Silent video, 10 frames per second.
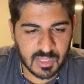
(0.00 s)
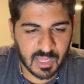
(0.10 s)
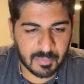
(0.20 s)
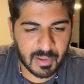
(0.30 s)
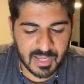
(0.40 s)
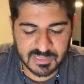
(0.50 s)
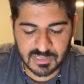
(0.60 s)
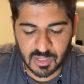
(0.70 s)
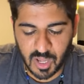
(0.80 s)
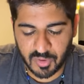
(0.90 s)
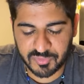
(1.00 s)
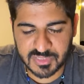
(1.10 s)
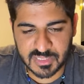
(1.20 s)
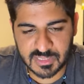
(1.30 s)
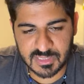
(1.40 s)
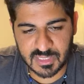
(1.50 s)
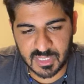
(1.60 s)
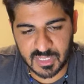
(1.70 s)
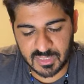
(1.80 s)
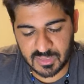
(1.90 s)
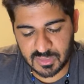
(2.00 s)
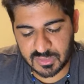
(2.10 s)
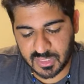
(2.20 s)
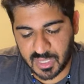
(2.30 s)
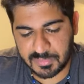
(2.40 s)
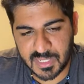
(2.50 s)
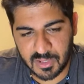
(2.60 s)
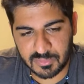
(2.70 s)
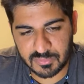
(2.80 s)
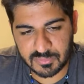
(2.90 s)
Hamas offices in Cape Town?